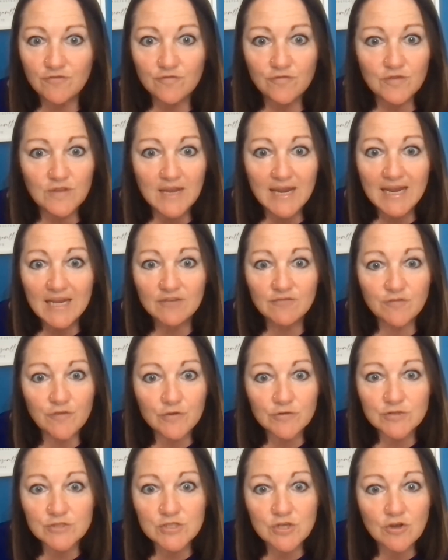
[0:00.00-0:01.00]
the
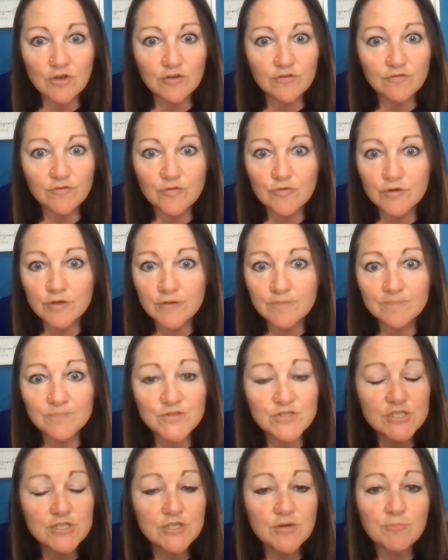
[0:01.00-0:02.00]
headphones on for
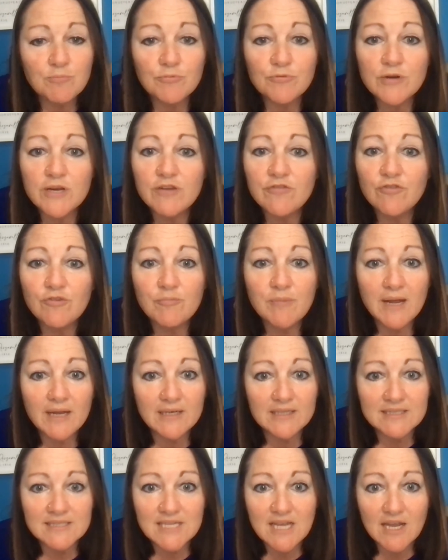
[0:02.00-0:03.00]
just a brief amount
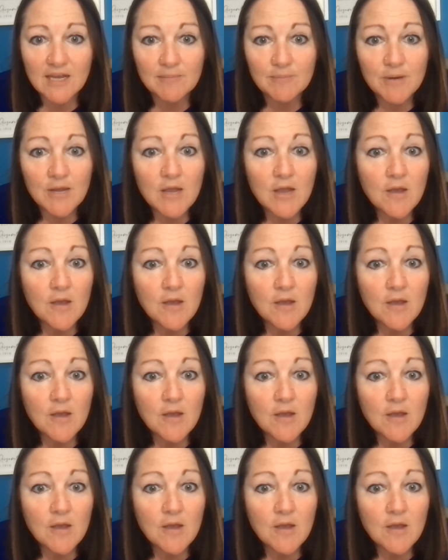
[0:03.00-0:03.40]
of time